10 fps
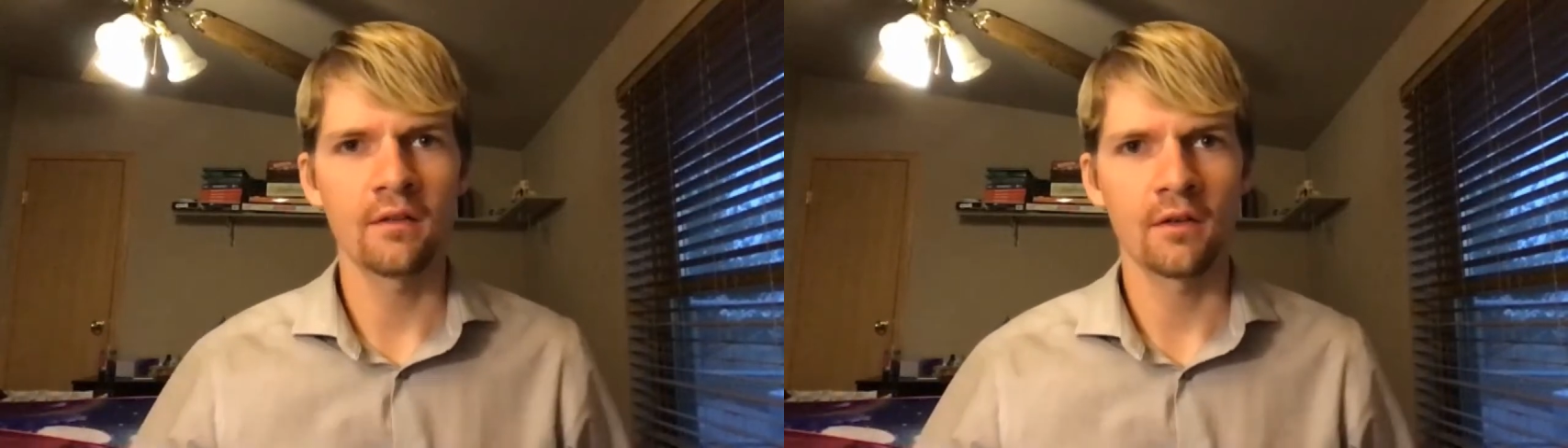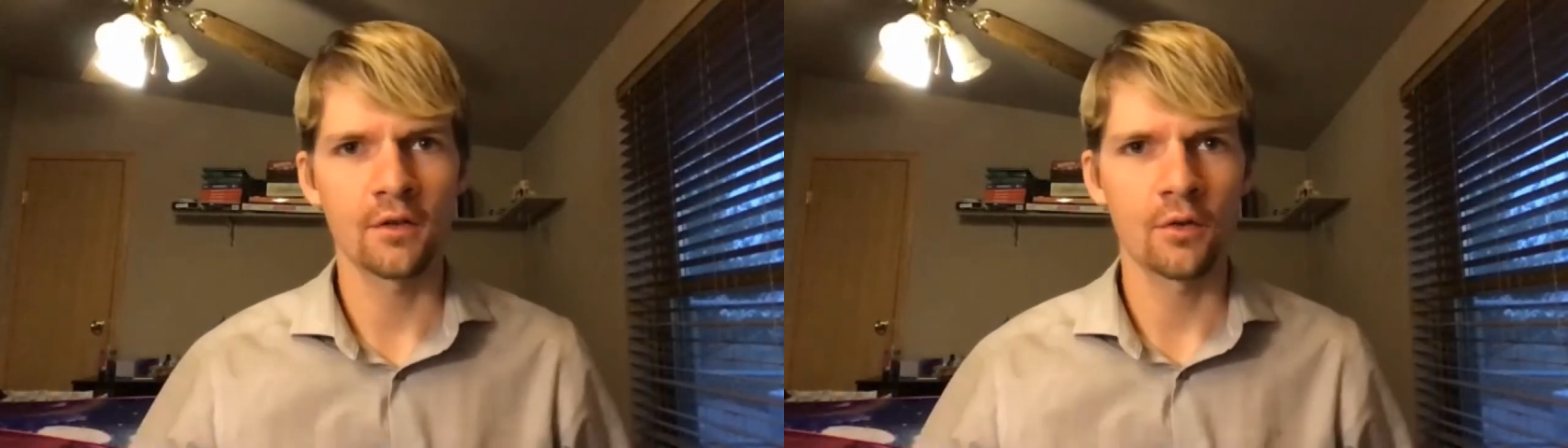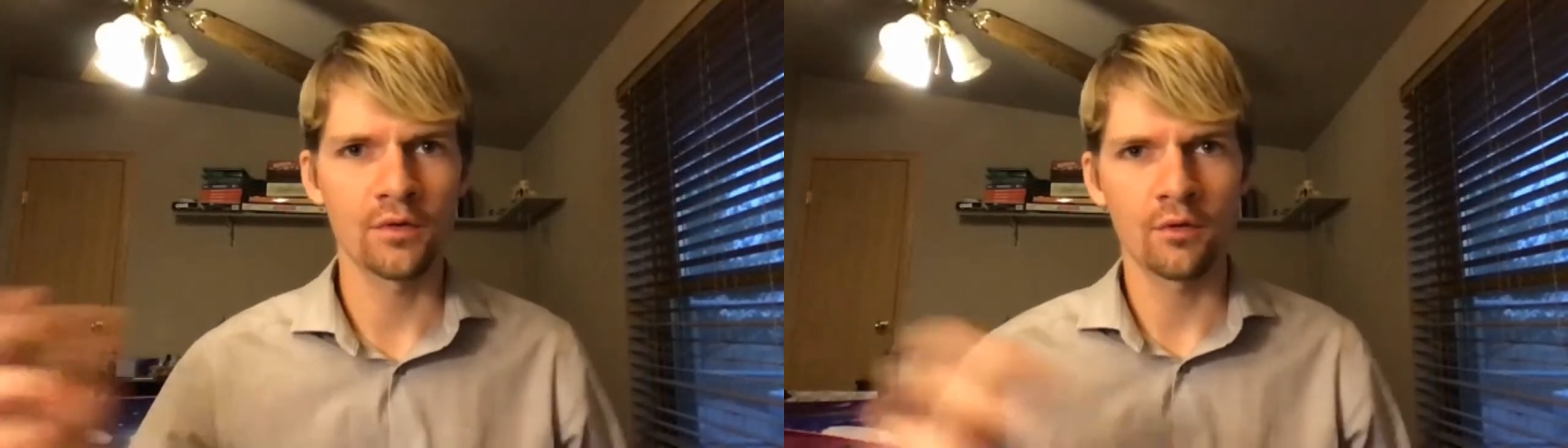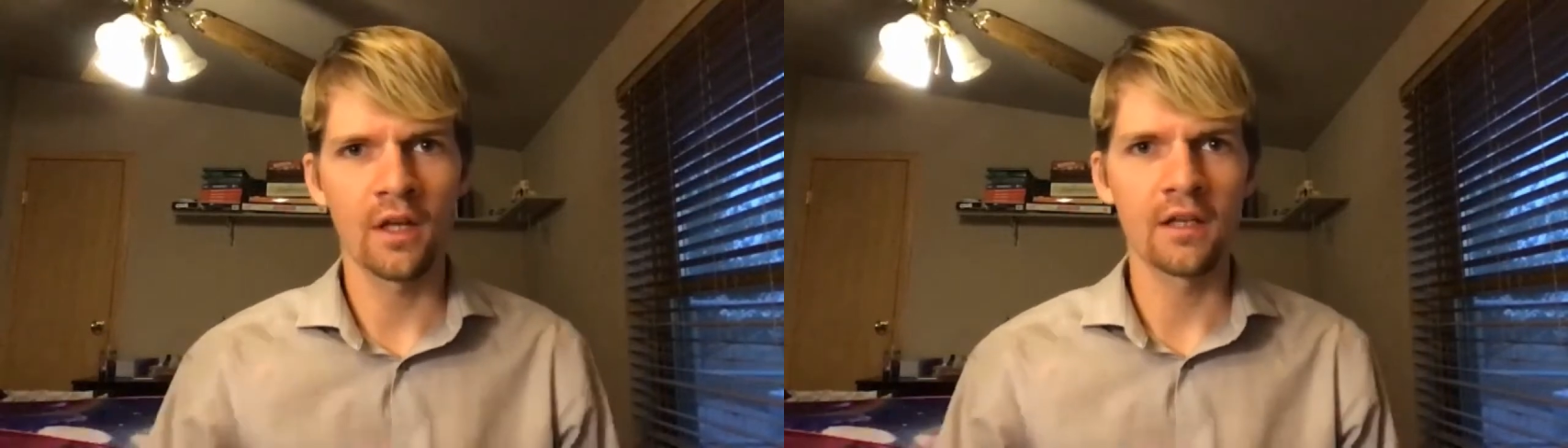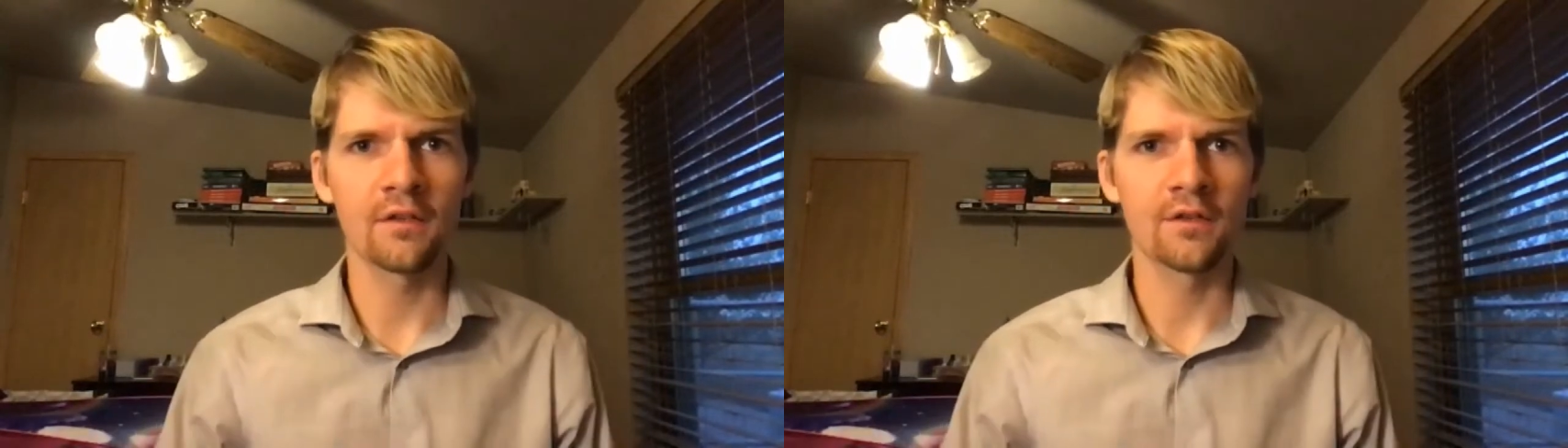Because of course the whole
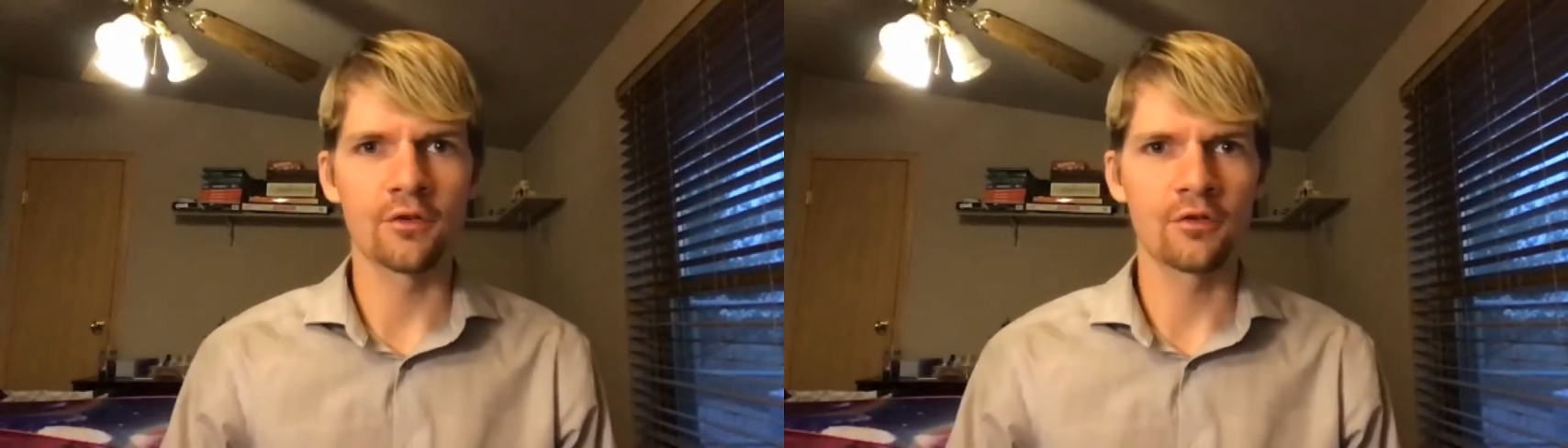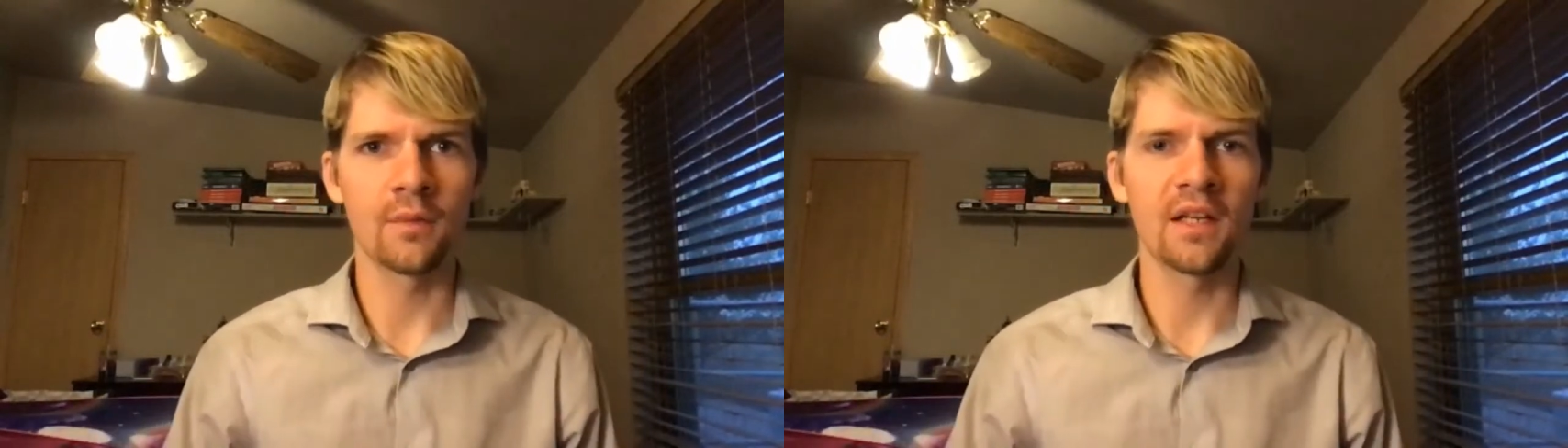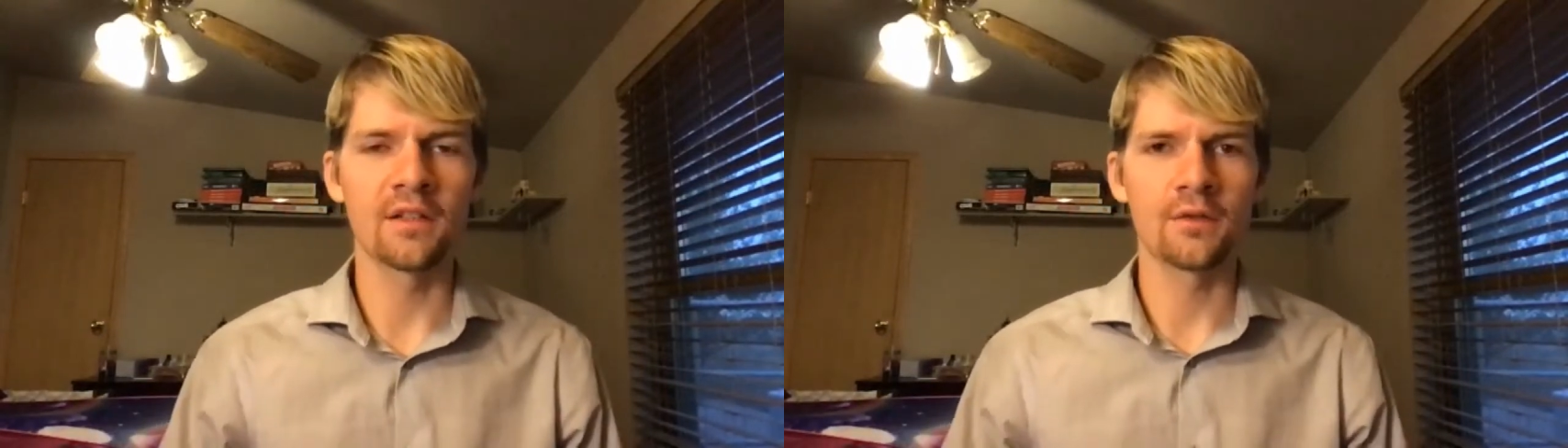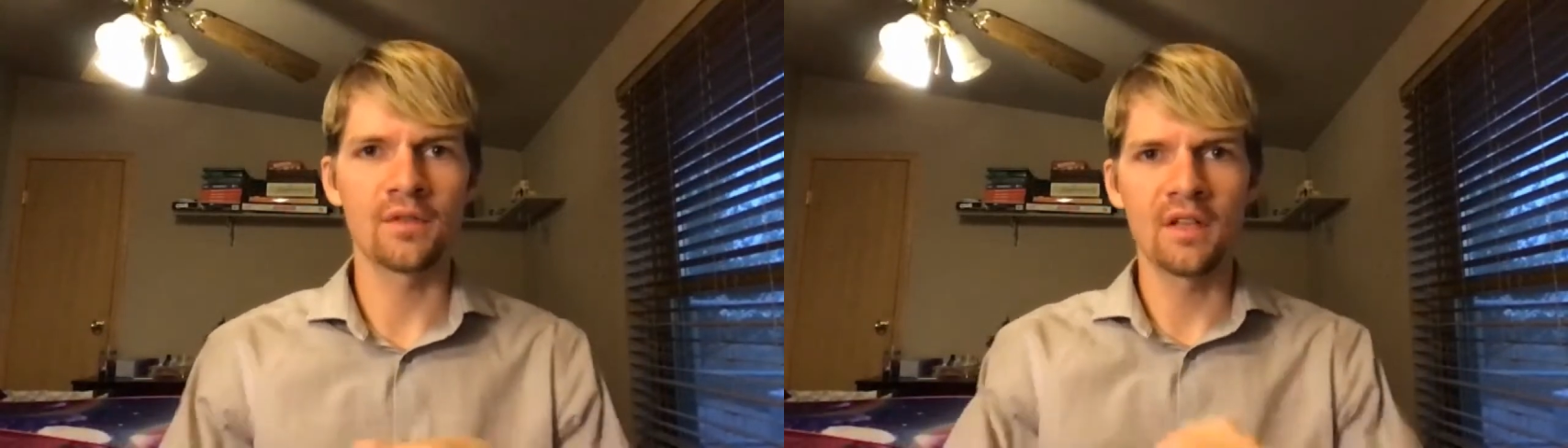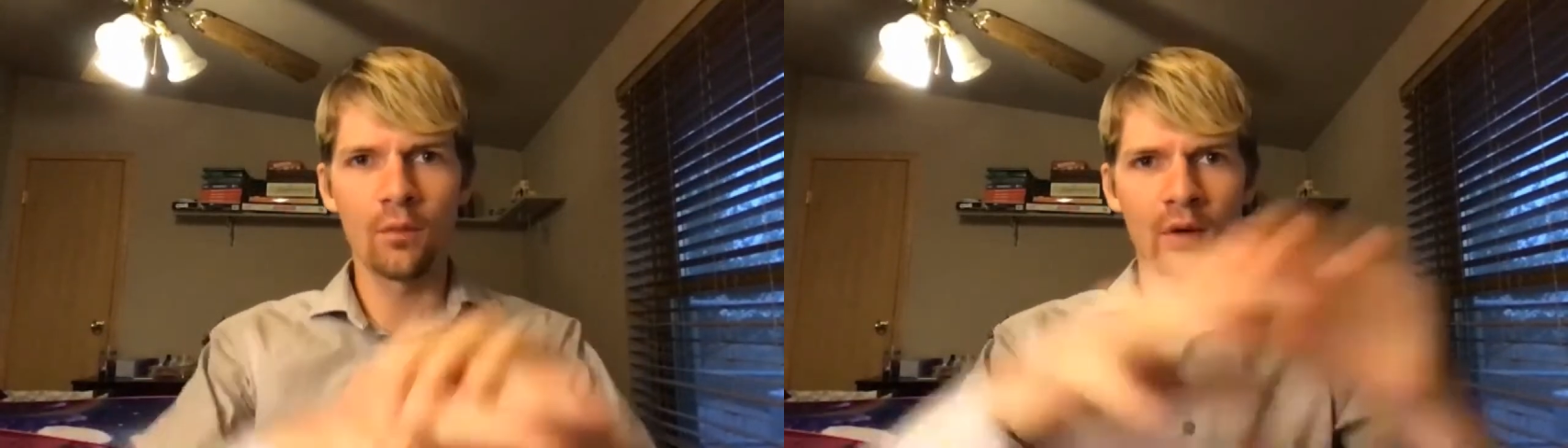idea of social media is you see everyone